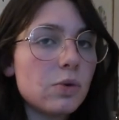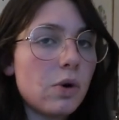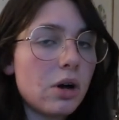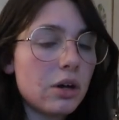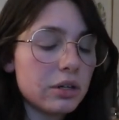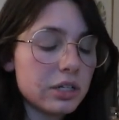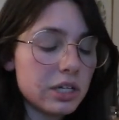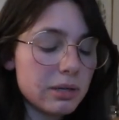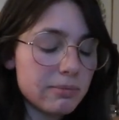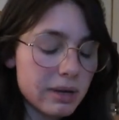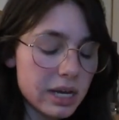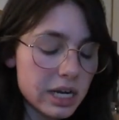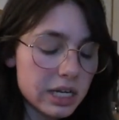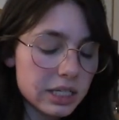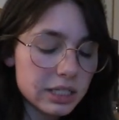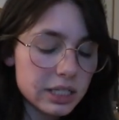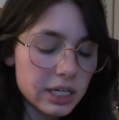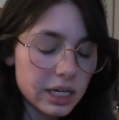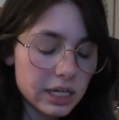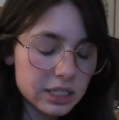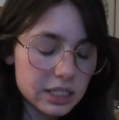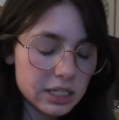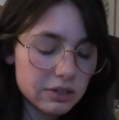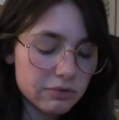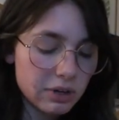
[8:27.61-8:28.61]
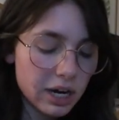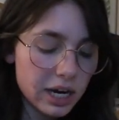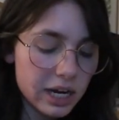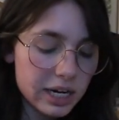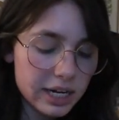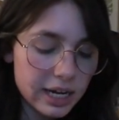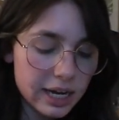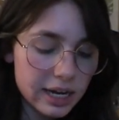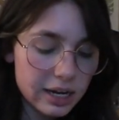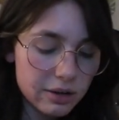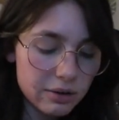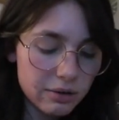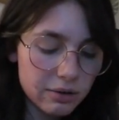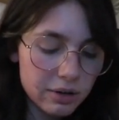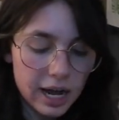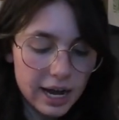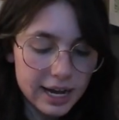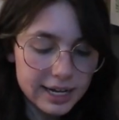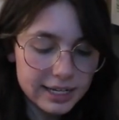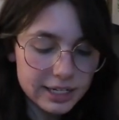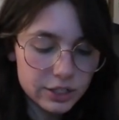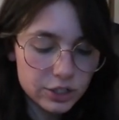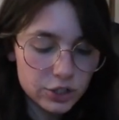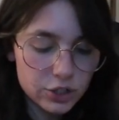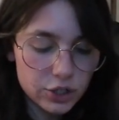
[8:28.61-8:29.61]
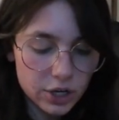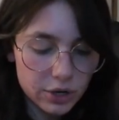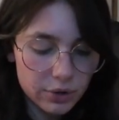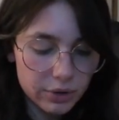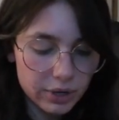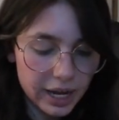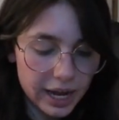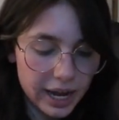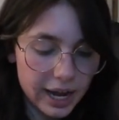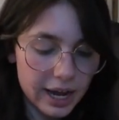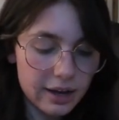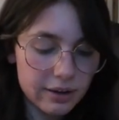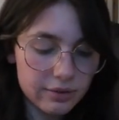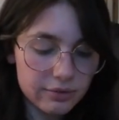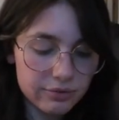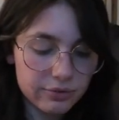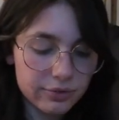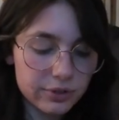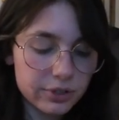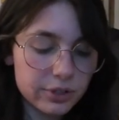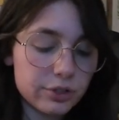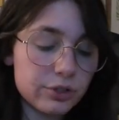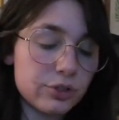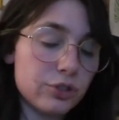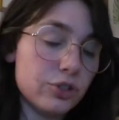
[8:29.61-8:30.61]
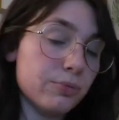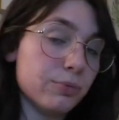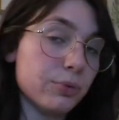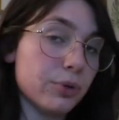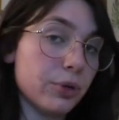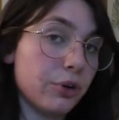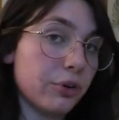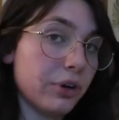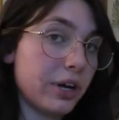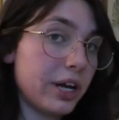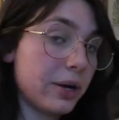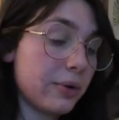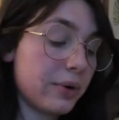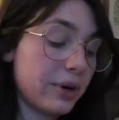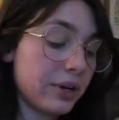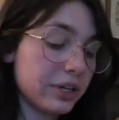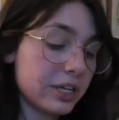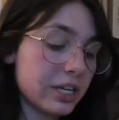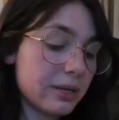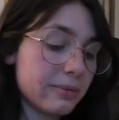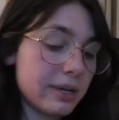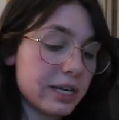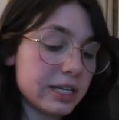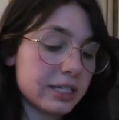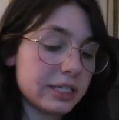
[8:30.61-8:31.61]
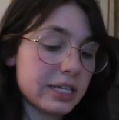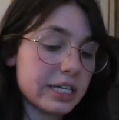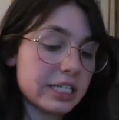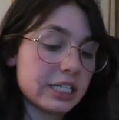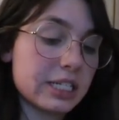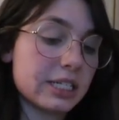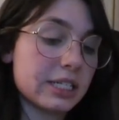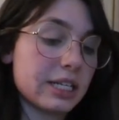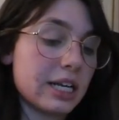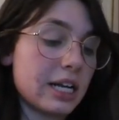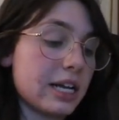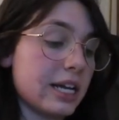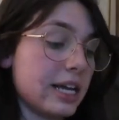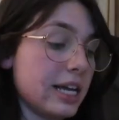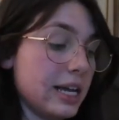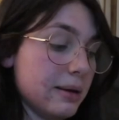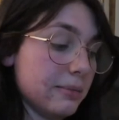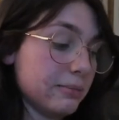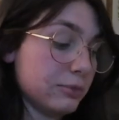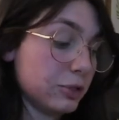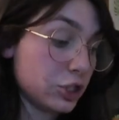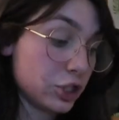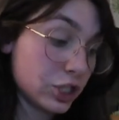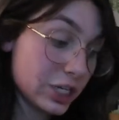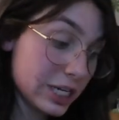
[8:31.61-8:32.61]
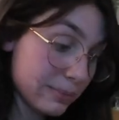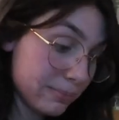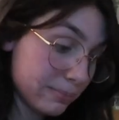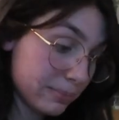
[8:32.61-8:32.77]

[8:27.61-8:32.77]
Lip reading: quality basics. And right now I don't have super great quality basics because I am cheap.